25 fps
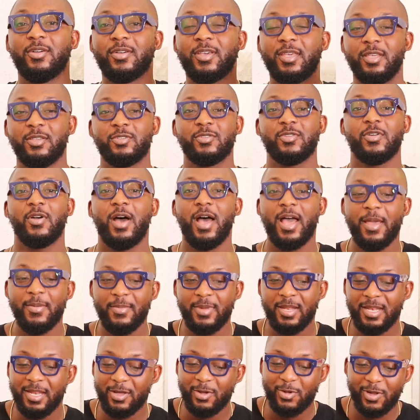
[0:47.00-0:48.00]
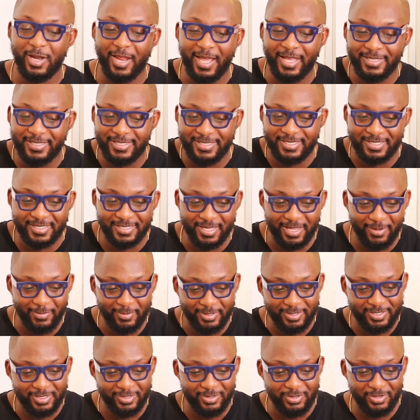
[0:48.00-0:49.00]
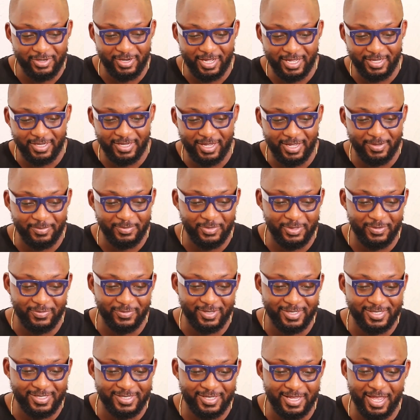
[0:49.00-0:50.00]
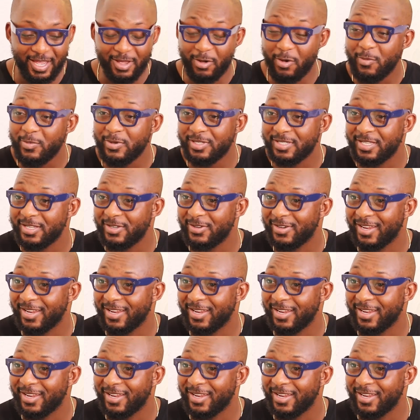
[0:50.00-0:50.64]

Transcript: Okay, so I'm a Legonite. I went to University, I almost say